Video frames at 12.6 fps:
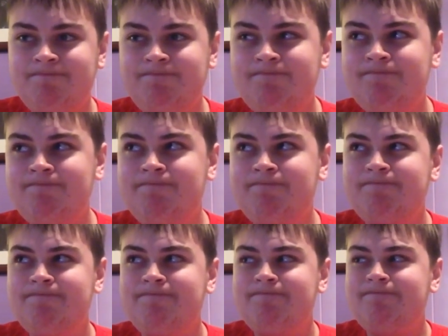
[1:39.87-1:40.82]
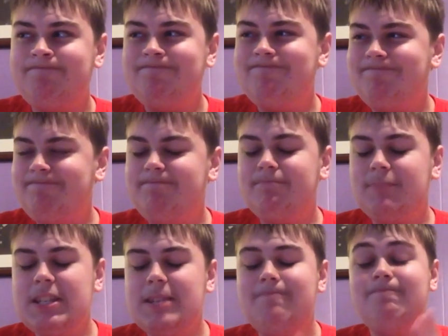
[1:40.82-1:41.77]

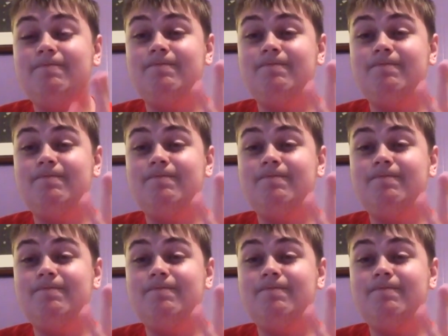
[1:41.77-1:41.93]
(no one is talking)